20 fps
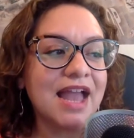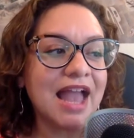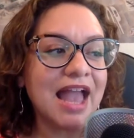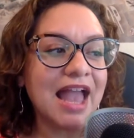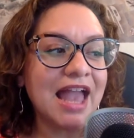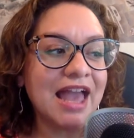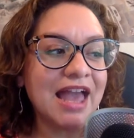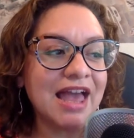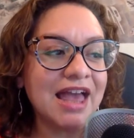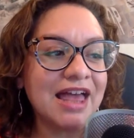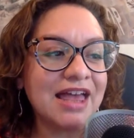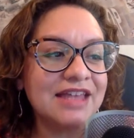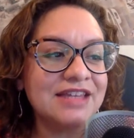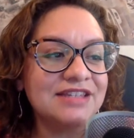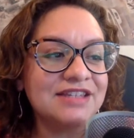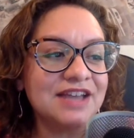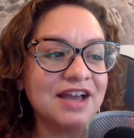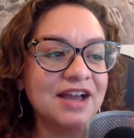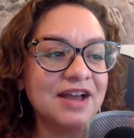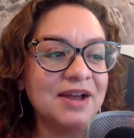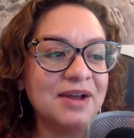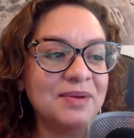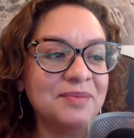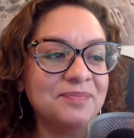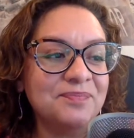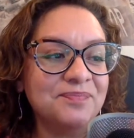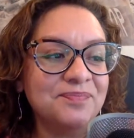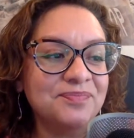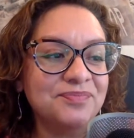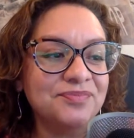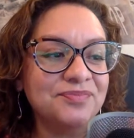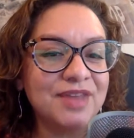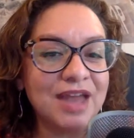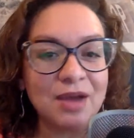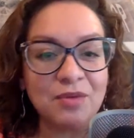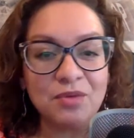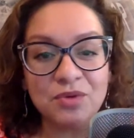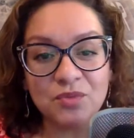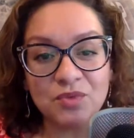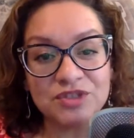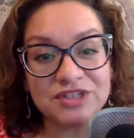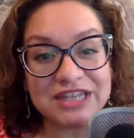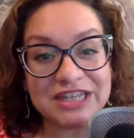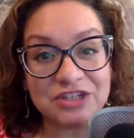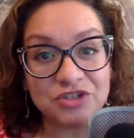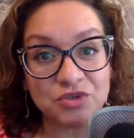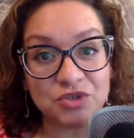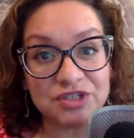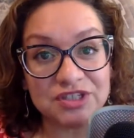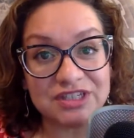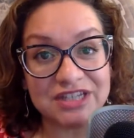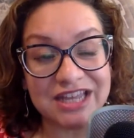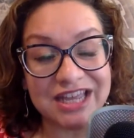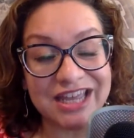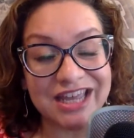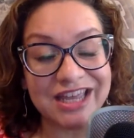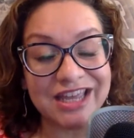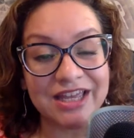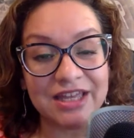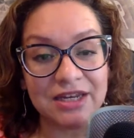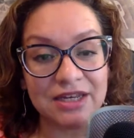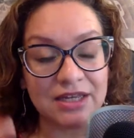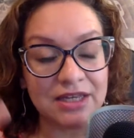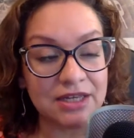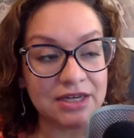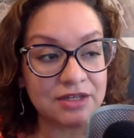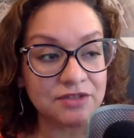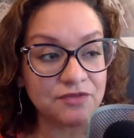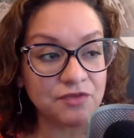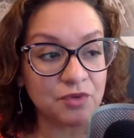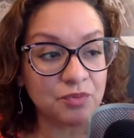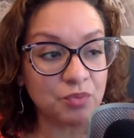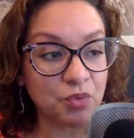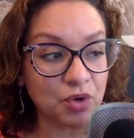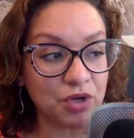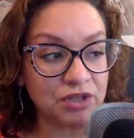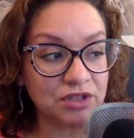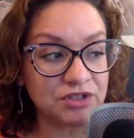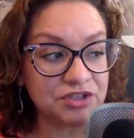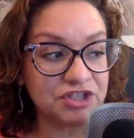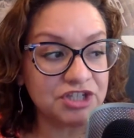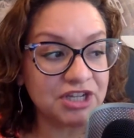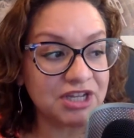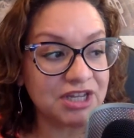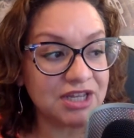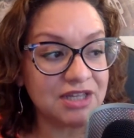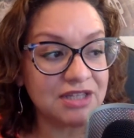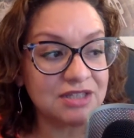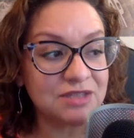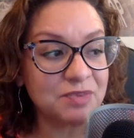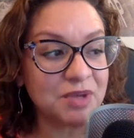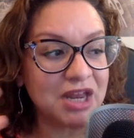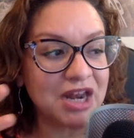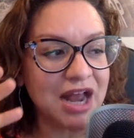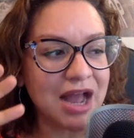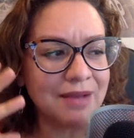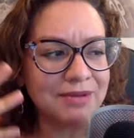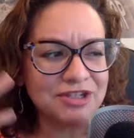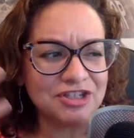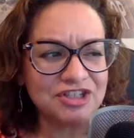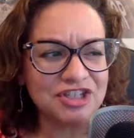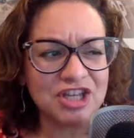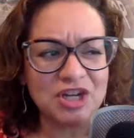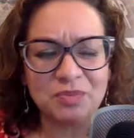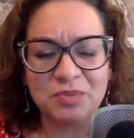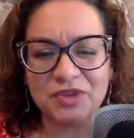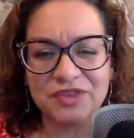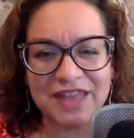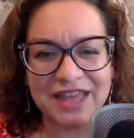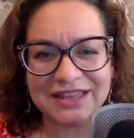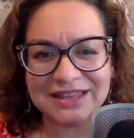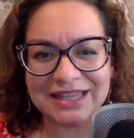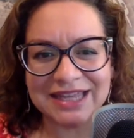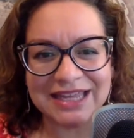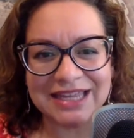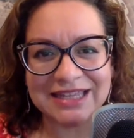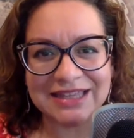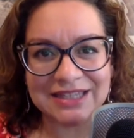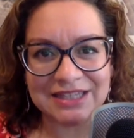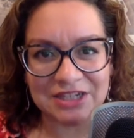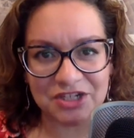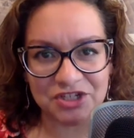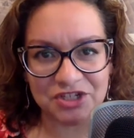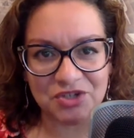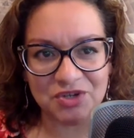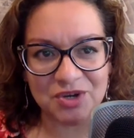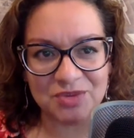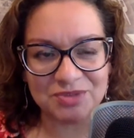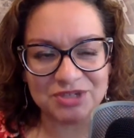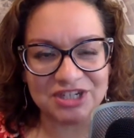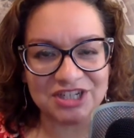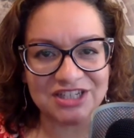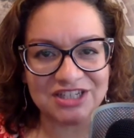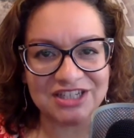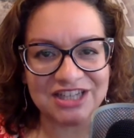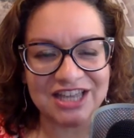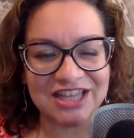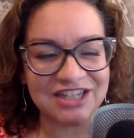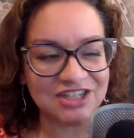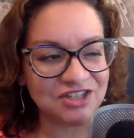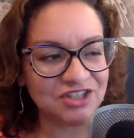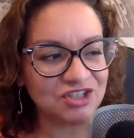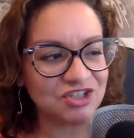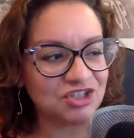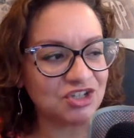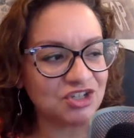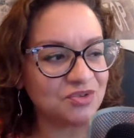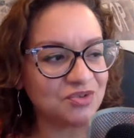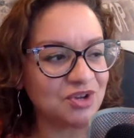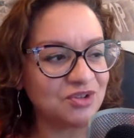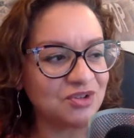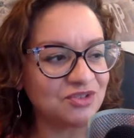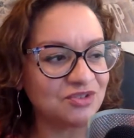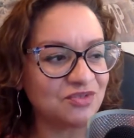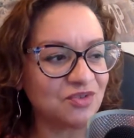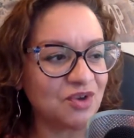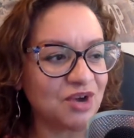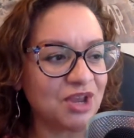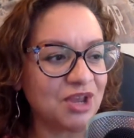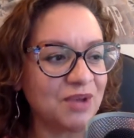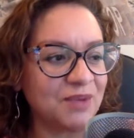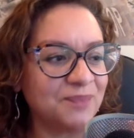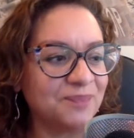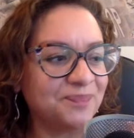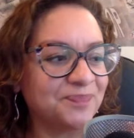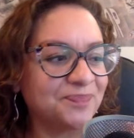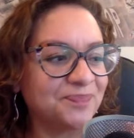And um, that one was interesting. It, it is for broiler chickens, but I'm just going to put that link in the description and in the show notes for you.